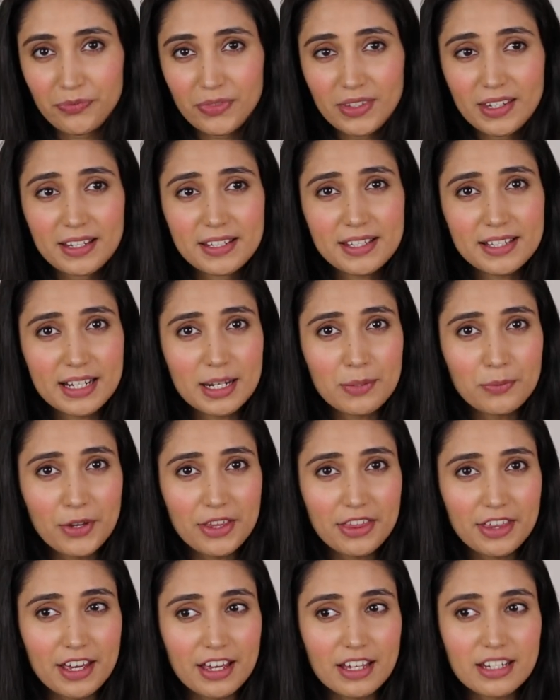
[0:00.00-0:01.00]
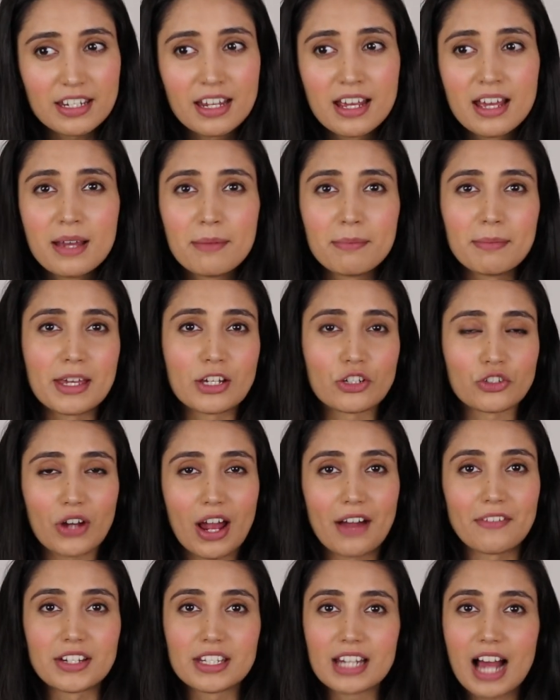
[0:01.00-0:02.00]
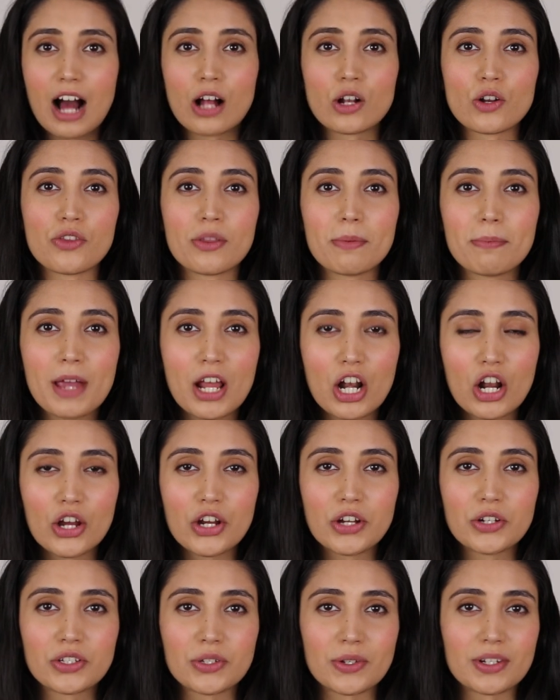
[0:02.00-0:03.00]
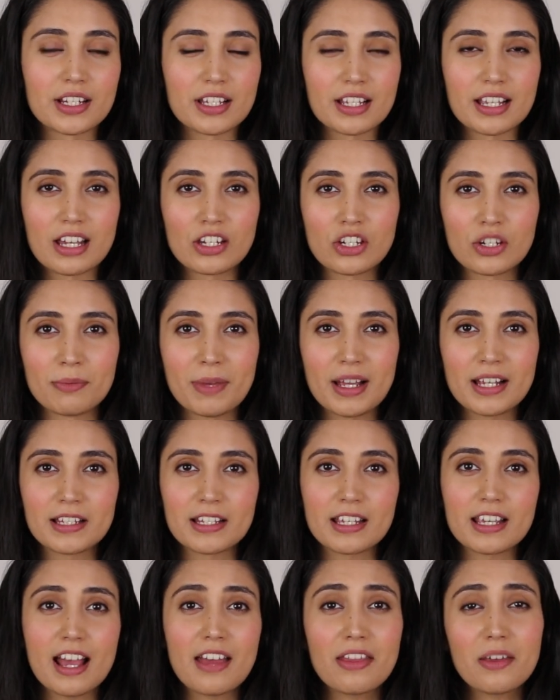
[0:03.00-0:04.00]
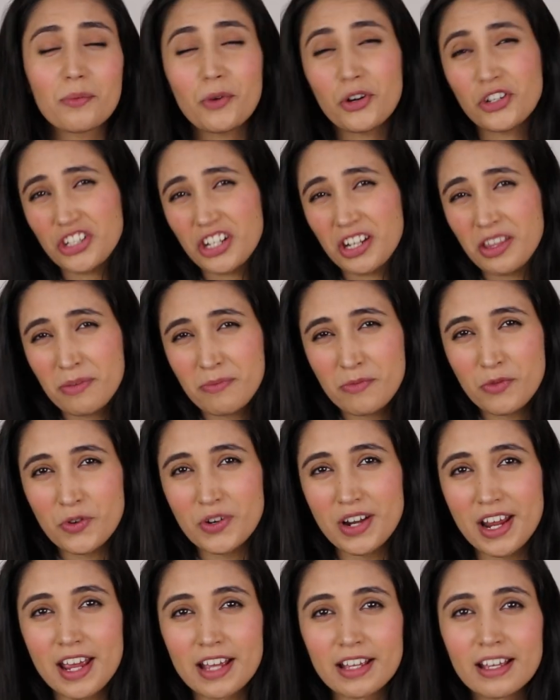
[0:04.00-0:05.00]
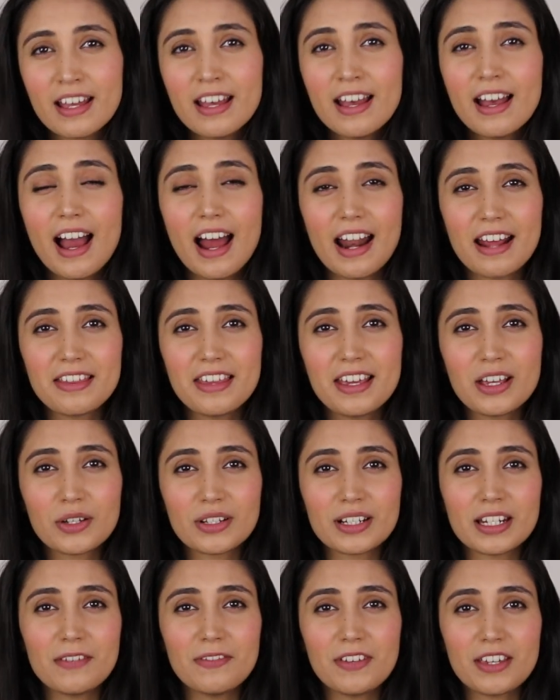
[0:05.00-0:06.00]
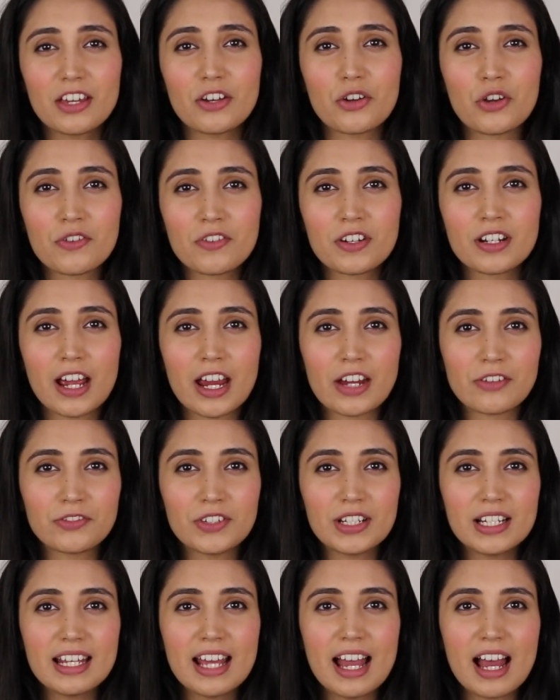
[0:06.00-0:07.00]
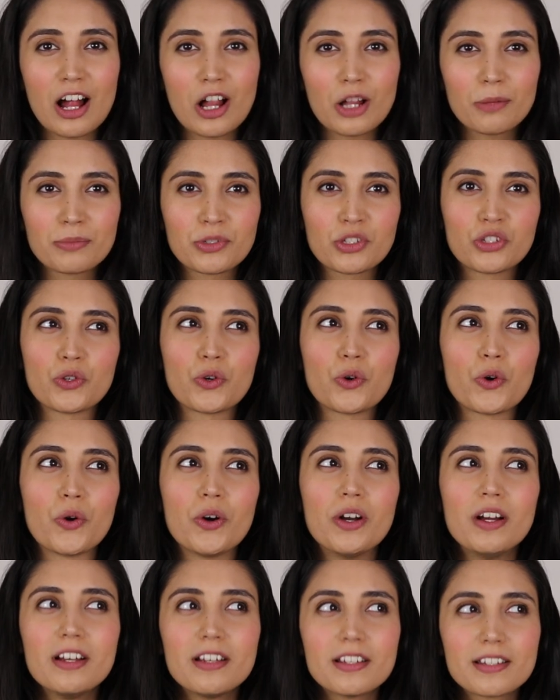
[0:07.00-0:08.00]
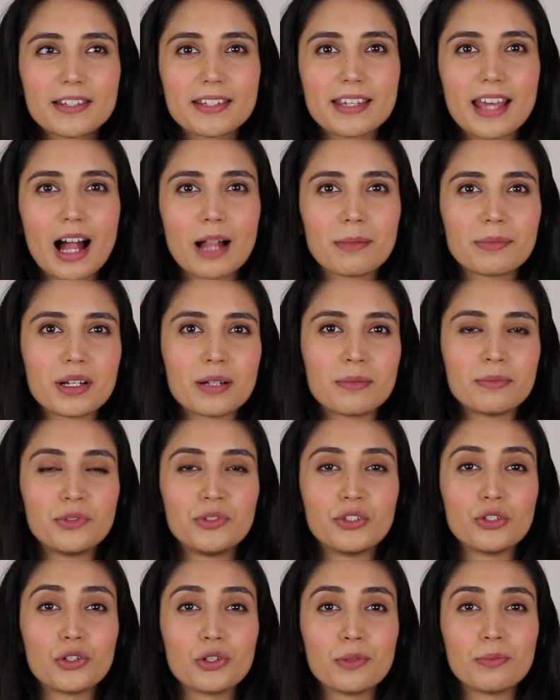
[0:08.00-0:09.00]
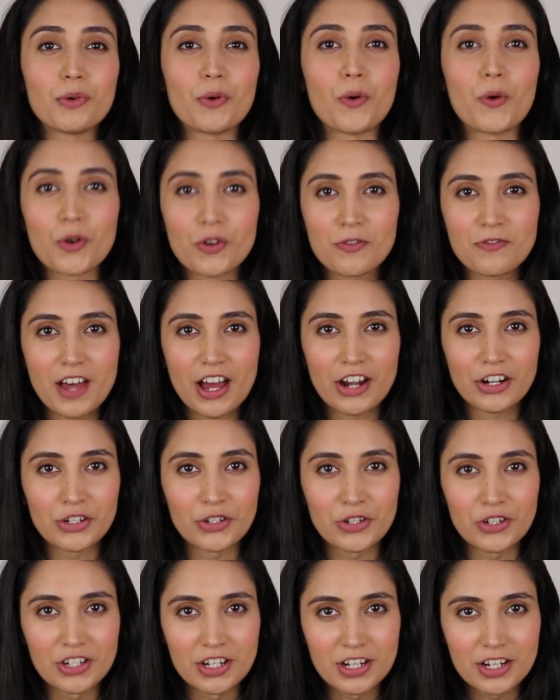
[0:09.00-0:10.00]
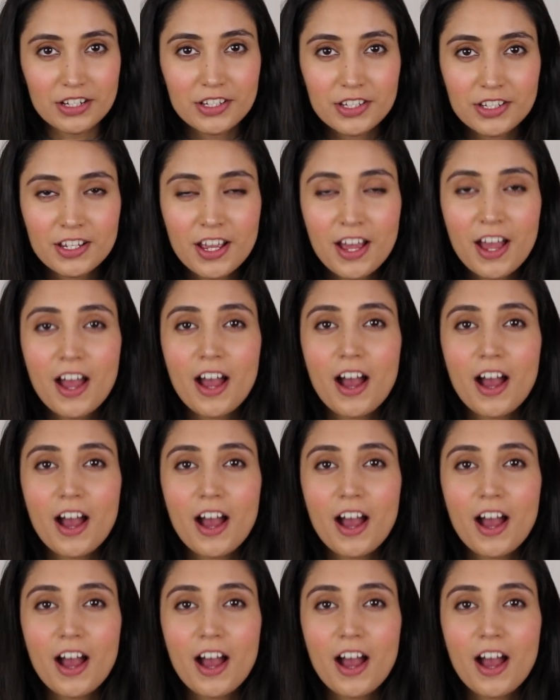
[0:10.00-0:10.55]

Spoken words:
sleep with it, make sure I have a towel on the pillow so it doesn't get too messy, and then wash it in the morning. And I think leaving it overnight really helps your scalp absorb all of that goodness.